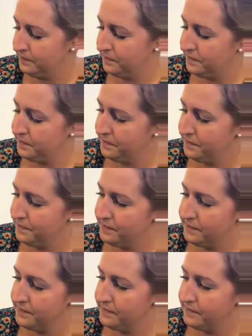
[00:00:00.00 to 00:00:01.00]

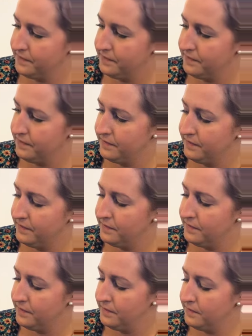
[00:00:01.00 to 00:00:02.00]

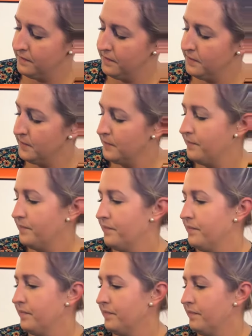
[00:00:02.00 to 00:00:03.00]

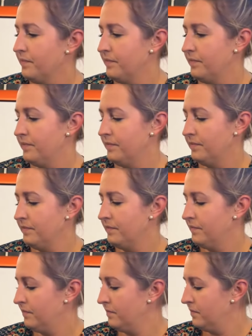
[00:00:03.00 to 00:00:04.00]

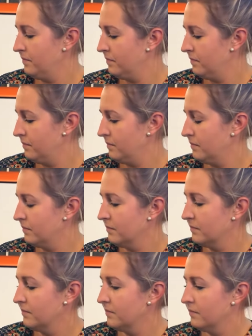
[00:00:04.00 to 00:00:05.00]

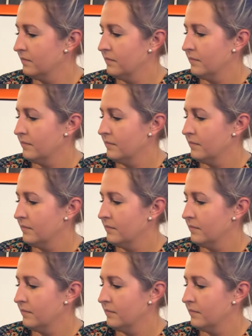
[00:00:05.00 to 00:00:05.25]
(no one is talking)